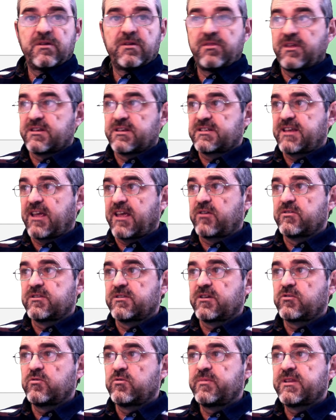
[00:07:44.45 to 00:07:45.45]
The second
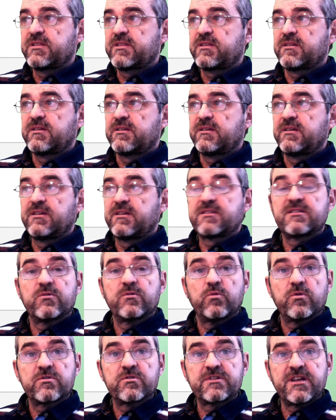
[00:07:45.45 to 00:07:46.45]
argument is the
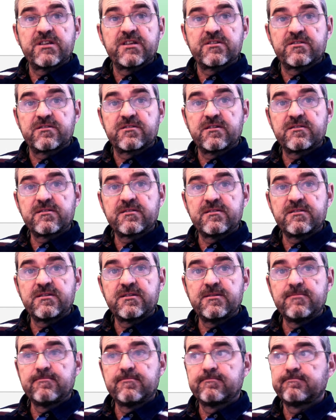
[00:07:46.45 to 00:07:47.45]
worst case
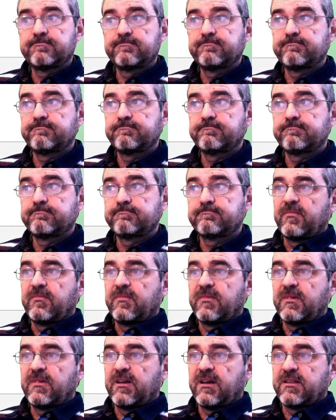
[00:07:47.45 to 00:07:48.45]
uncertainty,
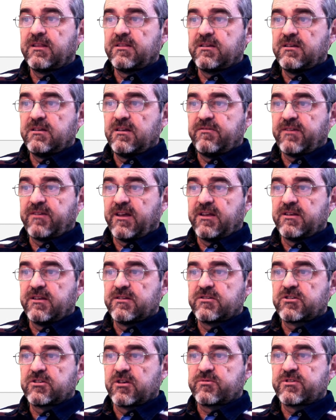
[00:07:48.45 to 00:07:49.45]
and if I
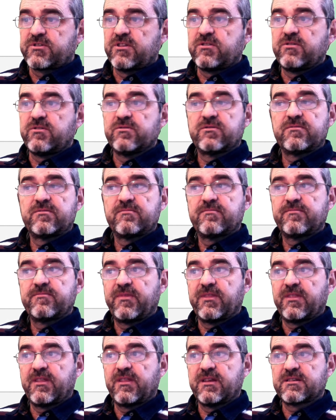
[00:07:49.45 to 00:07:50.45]
substitute
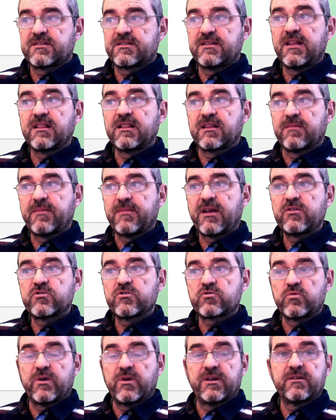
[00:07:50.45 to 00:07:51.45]
this delta
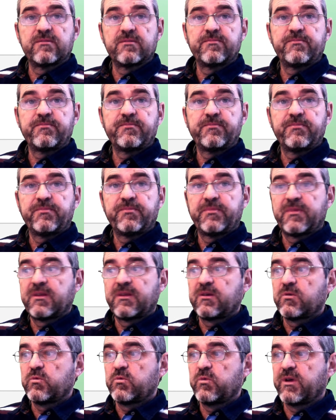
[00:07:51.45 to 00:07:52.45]
-1,
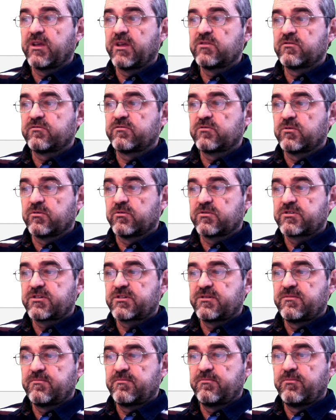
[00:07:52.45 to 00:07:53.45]
we get, of course,
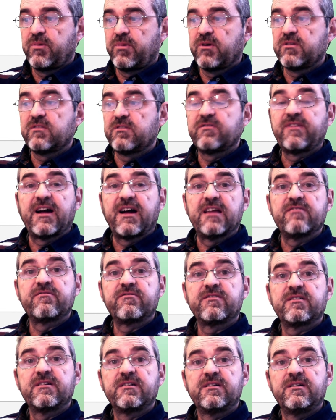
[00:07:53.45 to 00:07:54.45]

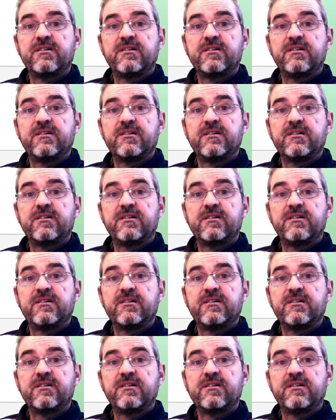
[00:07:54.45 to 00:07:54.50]
0.5,